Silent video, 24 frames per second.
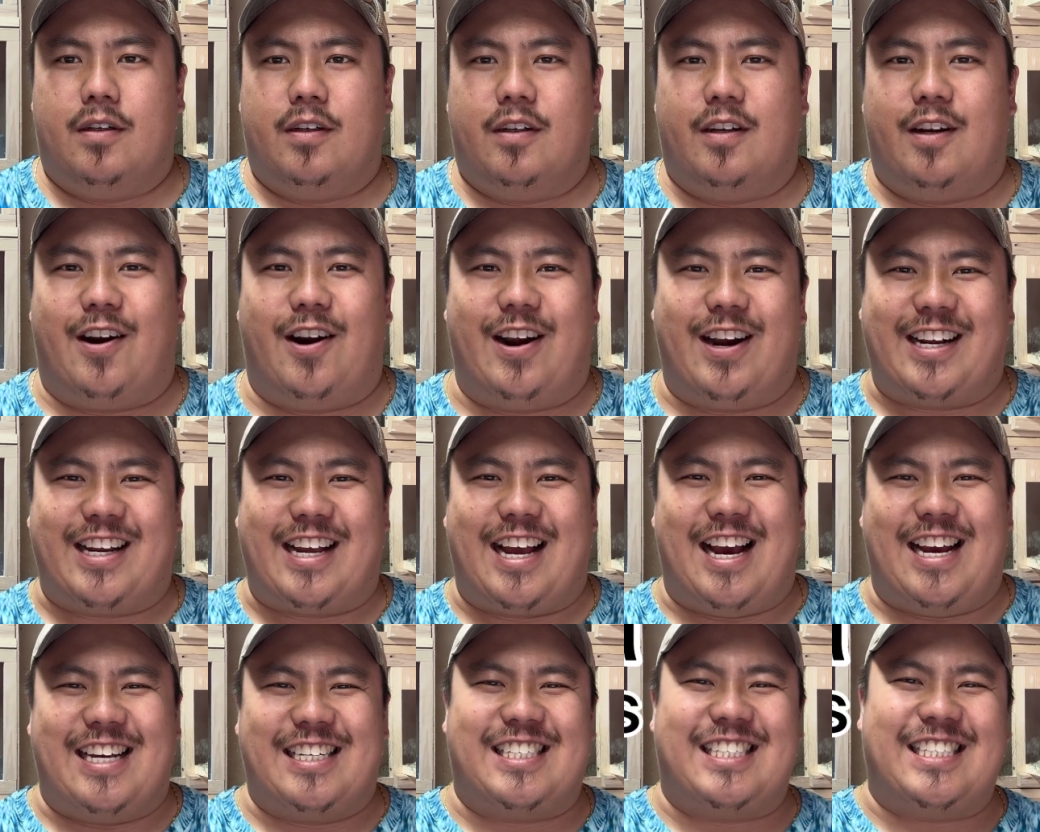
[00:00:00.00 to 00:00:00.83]
Alright
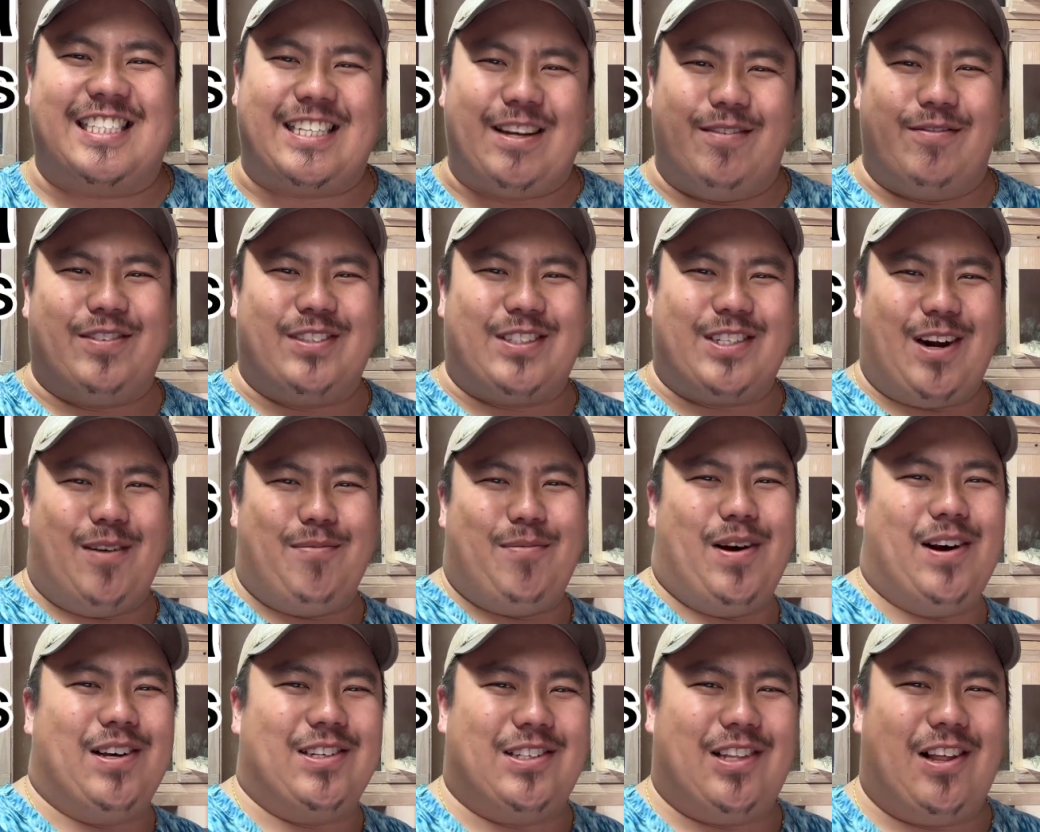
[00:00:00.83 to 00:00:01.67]
guys, Cha
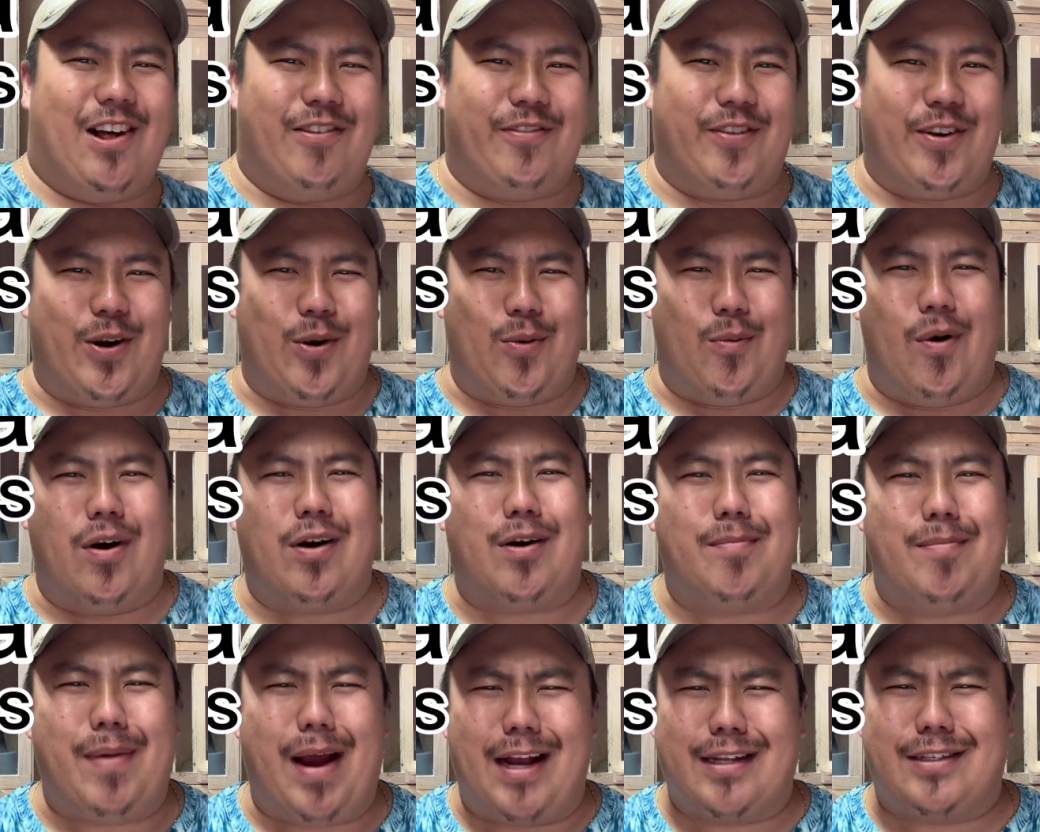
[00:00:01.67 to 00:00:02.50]
Brothers Loft here.
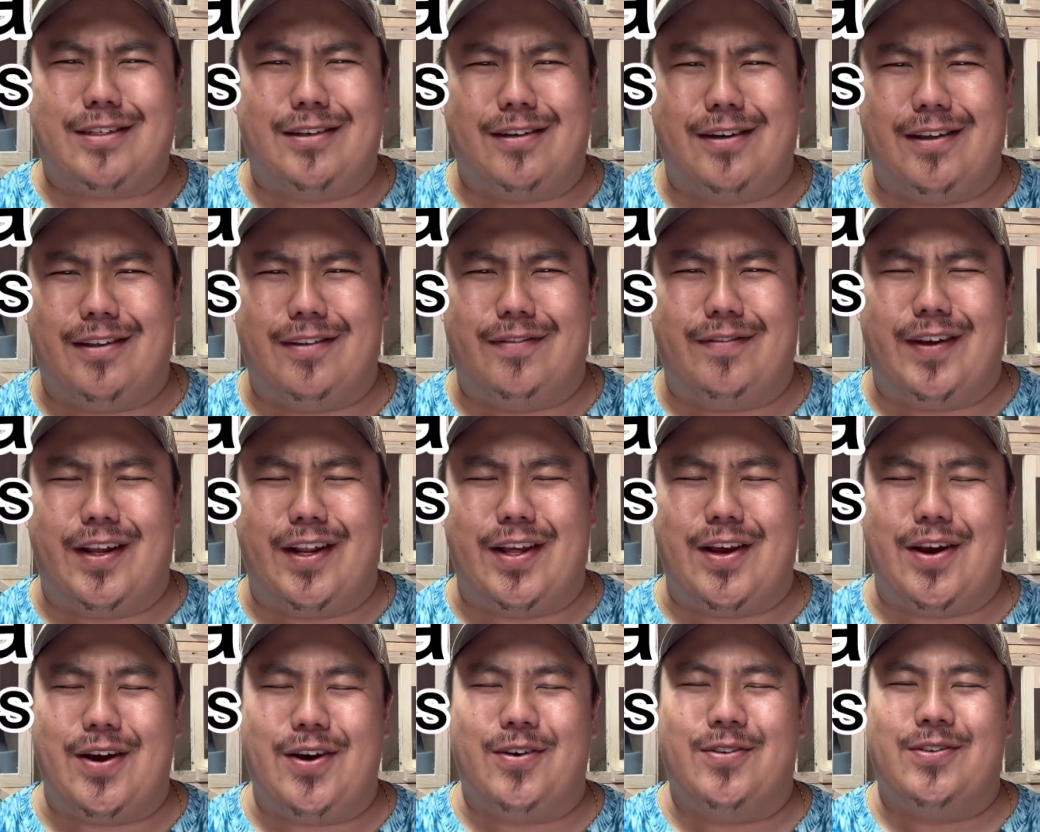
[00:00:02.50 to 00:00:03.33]
Welcome back to another
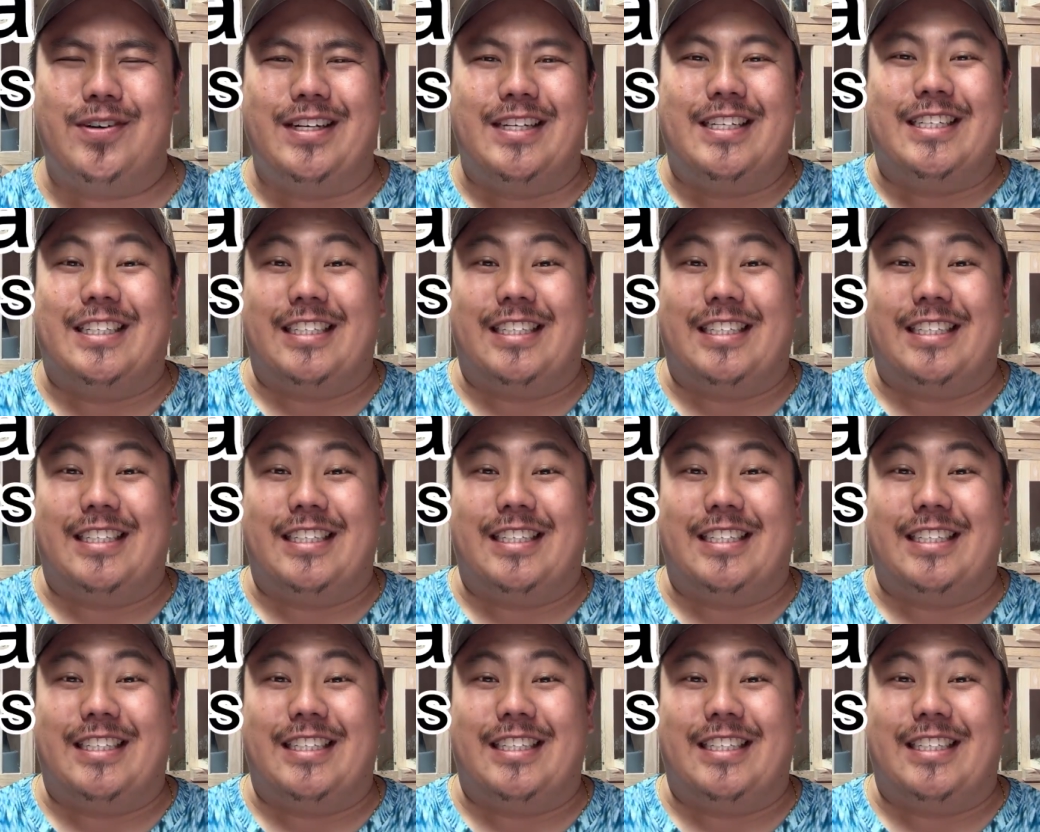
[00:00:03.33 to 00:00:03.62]
video.